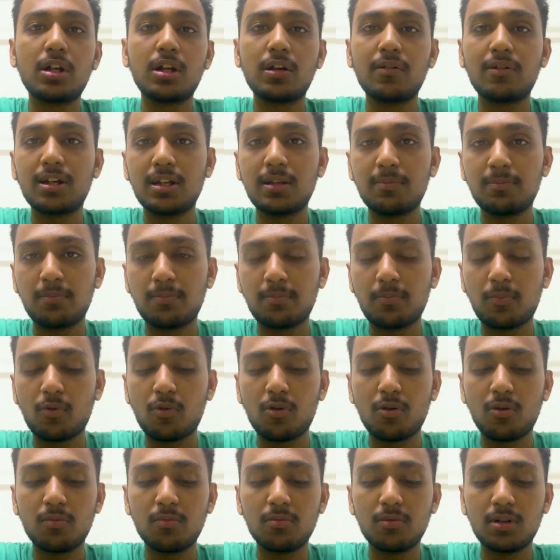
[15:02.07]
any
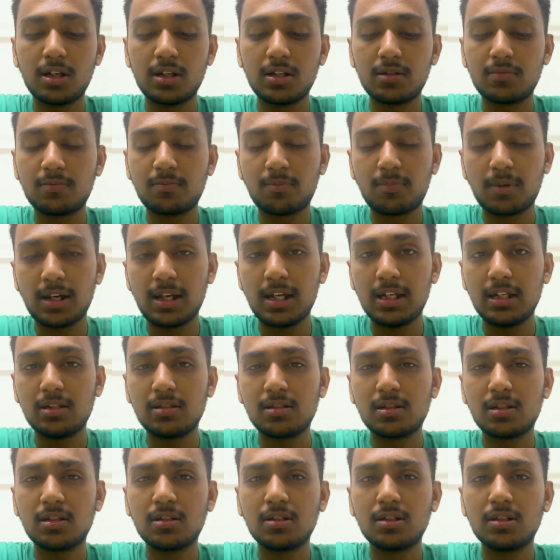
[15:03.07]
plans,
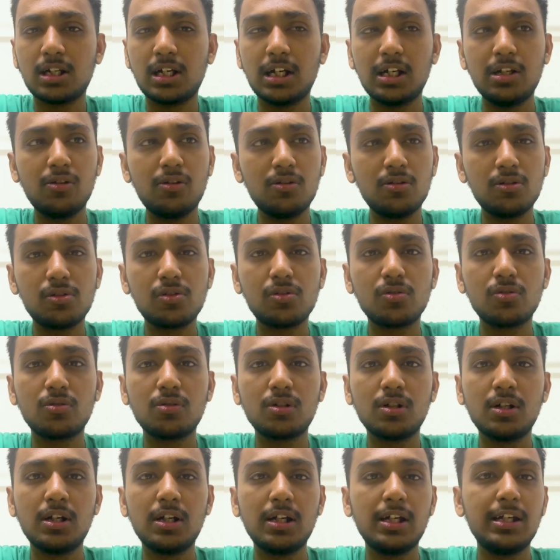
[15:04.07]
and also
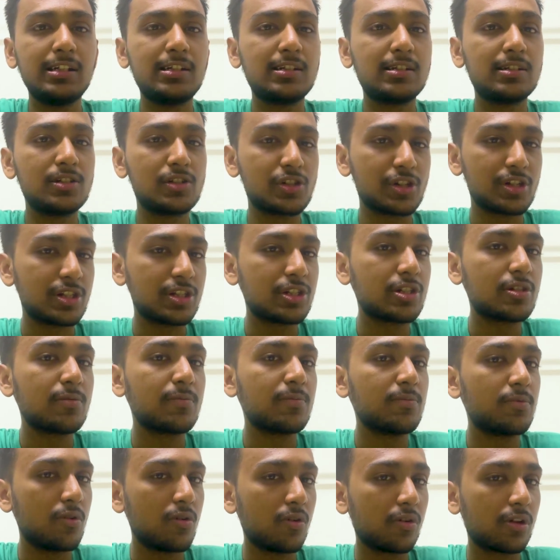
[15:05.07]
it's just a
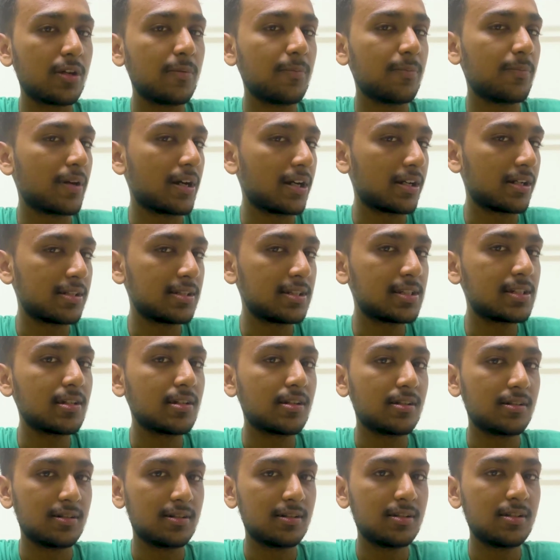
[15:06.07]
blocking part is
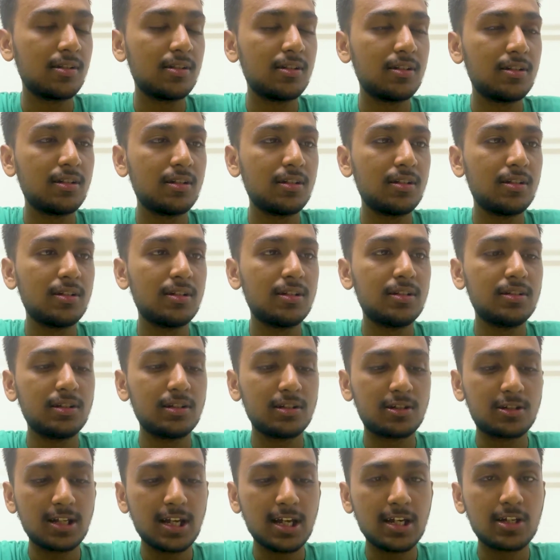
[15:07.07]
done. The
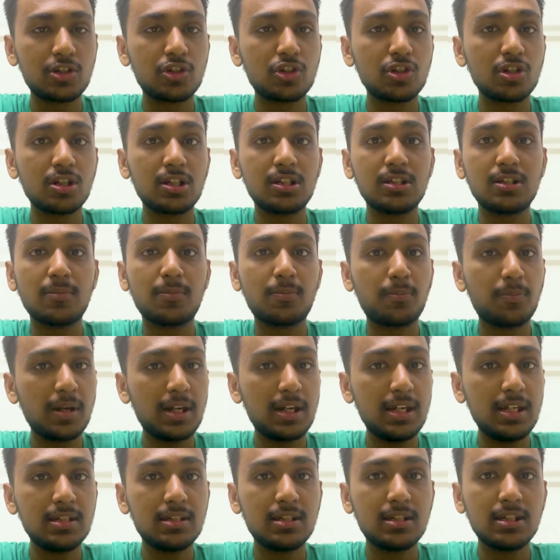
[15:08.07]
texturing, the
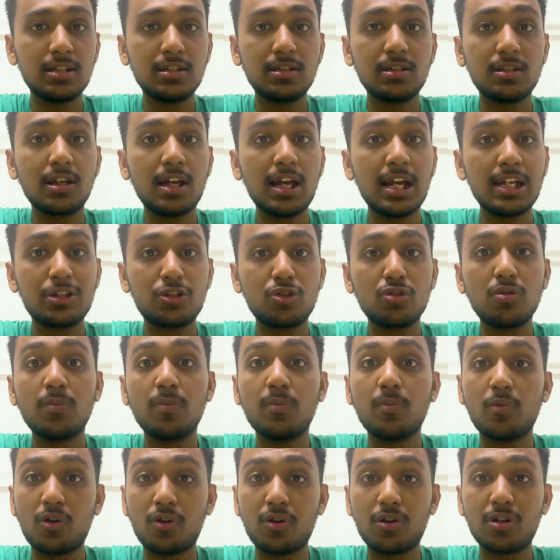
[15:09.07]
painting, the actual
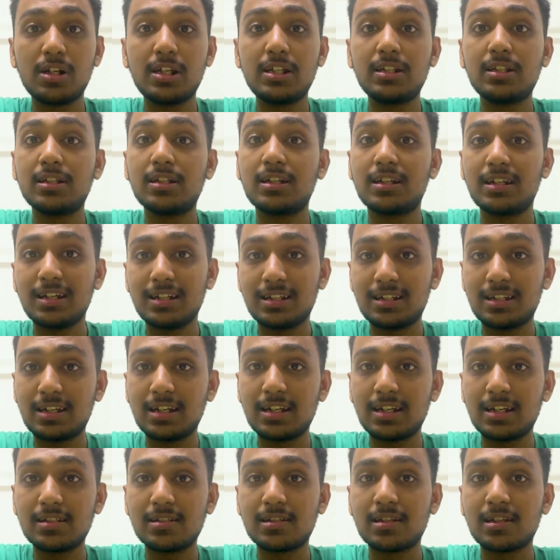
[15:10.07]
modeling the
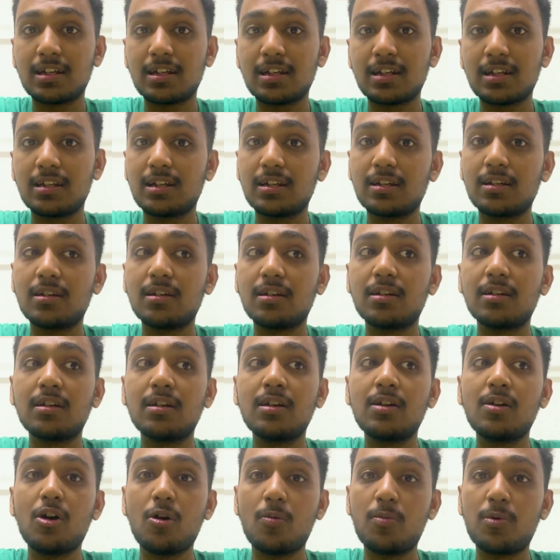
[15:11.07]
details, and then
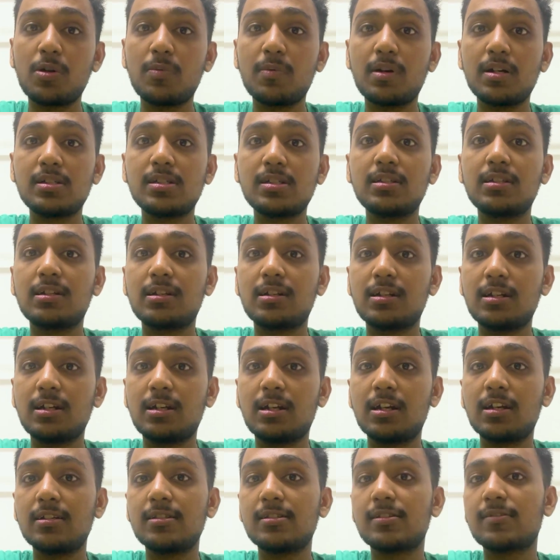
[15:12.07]
optimizing the
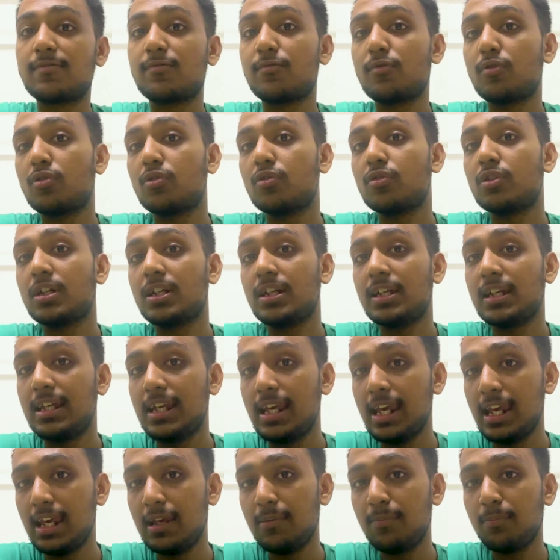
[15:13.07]
details for
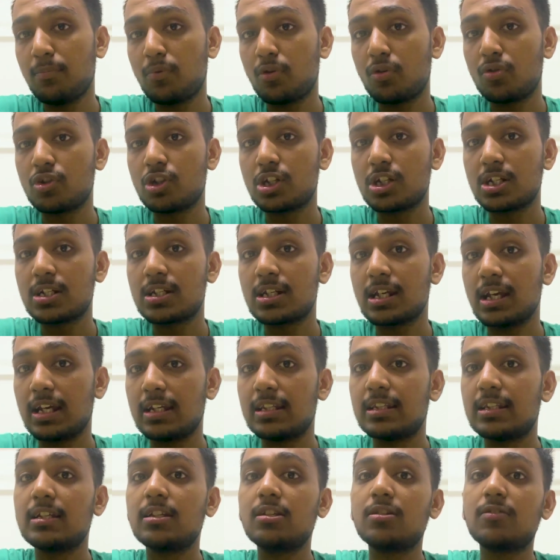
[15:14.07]
game project and
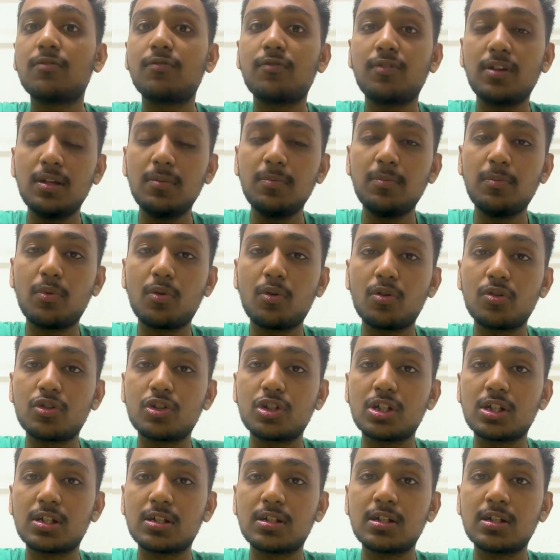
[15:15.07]
then the film project.